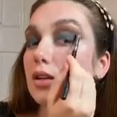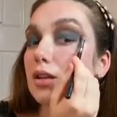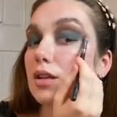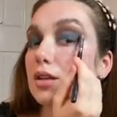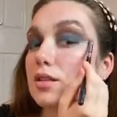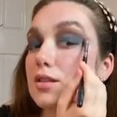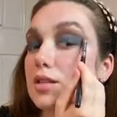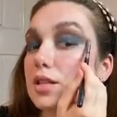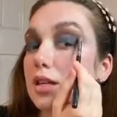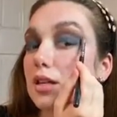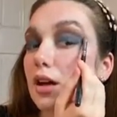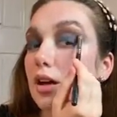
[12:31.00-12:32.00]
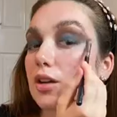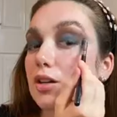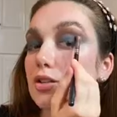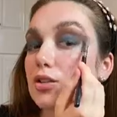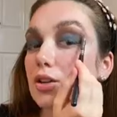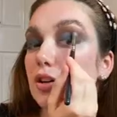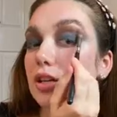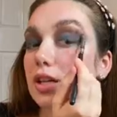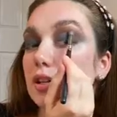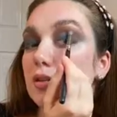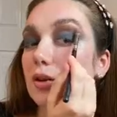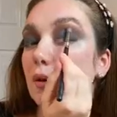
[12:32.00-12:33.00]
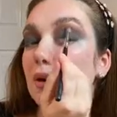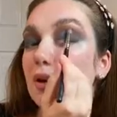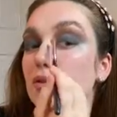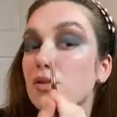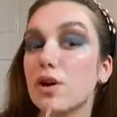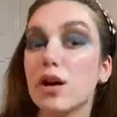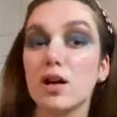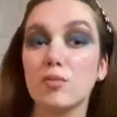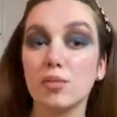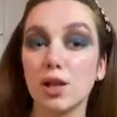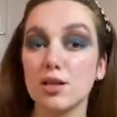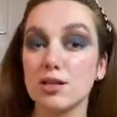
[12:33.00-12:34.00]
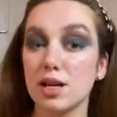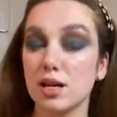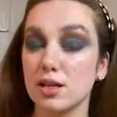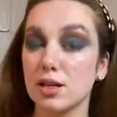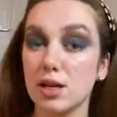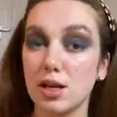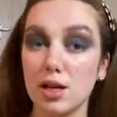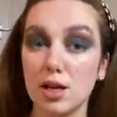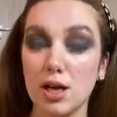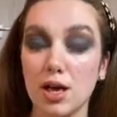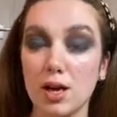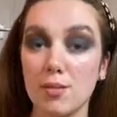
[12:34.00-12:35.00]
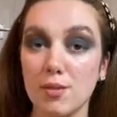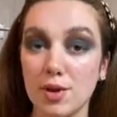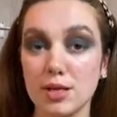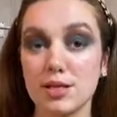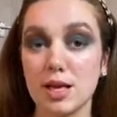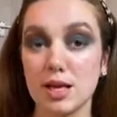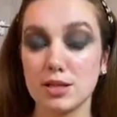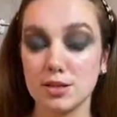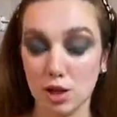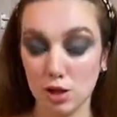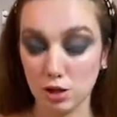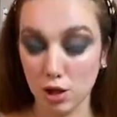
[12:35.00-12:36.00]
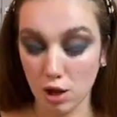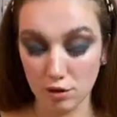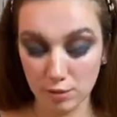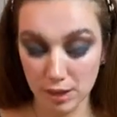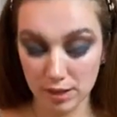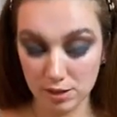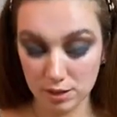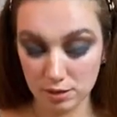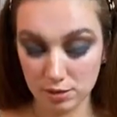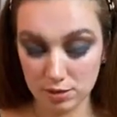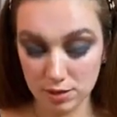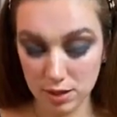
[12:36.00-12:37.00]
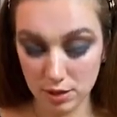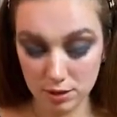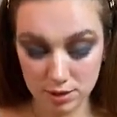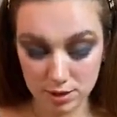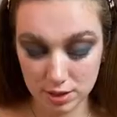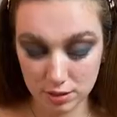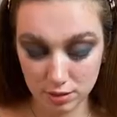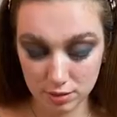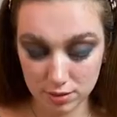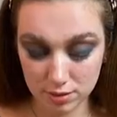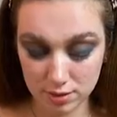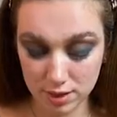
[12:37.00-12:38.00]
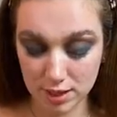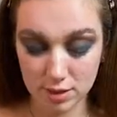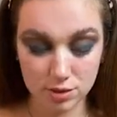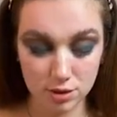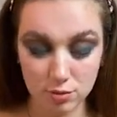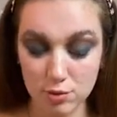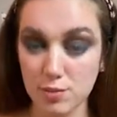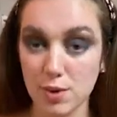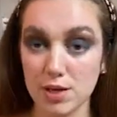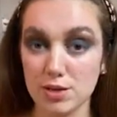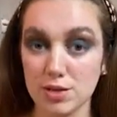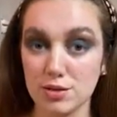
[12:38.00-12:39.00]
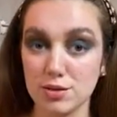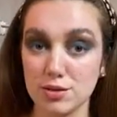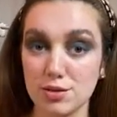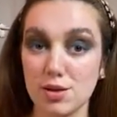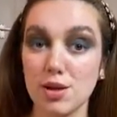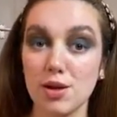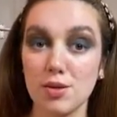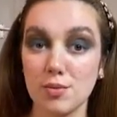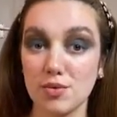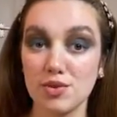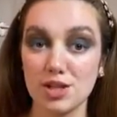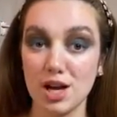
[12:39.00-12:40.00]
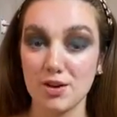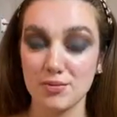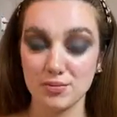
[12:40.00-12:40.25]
You can see that you just got to keep going over it and blending. It takes a lot of patience, so honestly it does. It takes so much patience, but yeah.